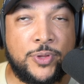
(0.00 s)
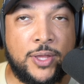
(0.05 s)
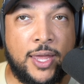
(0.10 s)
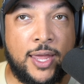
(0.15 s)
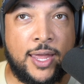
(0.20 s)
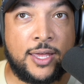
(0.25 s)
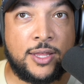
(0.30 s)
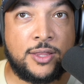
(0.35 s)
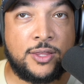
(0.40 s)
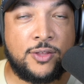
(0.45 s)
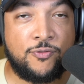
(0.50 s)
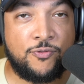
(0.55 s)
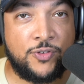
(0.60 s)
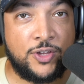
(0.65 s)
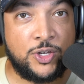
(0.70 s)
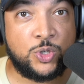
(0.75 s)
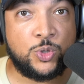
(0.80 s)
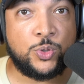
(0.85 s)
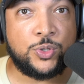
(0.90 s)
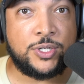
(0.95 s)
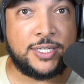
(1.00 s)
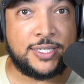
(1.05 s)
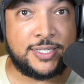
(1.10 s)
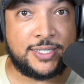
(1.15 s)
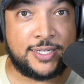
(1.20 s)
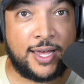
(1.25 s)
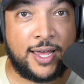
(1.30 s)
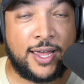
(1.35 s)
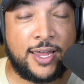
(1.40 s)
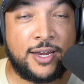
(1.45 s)
and the visual
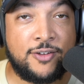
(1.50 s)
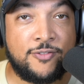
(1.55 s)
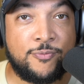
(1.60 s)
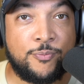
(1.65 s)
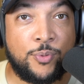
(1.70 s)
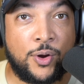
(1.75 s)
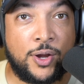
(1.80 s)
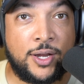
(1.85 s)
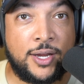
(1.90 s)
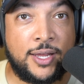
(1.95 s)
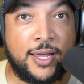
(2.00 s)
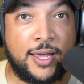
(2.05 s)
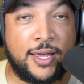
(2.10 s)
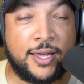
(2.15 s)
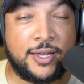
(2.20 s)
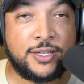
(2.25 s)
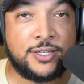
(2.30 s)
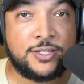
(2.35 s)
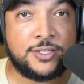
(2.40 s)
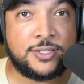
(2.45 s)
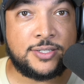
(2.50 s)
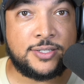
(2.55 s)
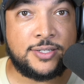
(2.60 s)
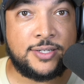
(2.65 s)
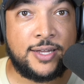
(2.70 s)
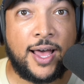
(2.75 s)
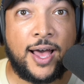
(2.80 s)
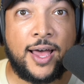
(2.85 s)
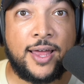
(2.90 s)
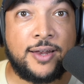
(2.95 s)
design of Brainiac is
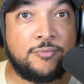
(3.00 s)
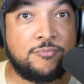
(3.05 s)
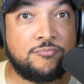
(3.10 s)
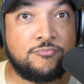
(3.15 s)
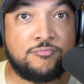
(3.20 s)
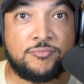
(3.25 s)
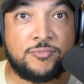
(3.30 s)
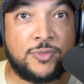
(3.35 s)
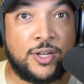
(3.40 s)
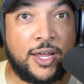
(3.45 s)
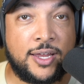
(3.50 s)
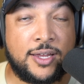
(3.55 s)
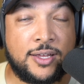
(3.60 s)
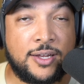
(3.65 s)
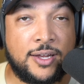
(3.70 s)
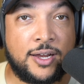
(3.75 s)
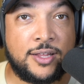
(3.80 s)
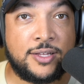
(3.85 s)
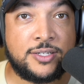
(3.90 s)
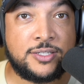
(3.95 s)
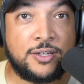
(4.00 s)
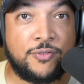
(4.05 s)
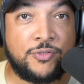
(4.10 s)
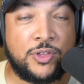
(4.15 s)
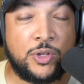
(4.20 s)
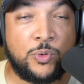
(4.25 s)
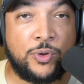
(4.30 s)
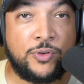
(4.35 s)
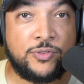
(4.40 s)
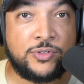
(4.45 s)
not like a lot of the stuff
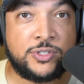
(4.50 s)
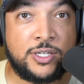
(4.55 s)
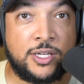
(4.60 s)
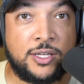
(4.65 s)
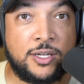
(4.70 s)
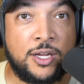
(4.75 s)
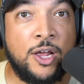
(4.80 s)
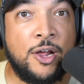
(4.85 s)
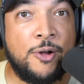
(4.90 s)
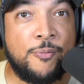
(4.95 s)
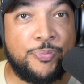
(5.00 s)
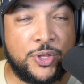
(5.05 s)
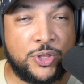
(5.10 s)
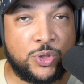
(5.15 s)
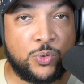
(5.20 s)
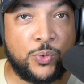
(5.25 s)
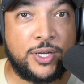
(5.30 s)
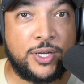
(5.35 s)
that we've seen. The three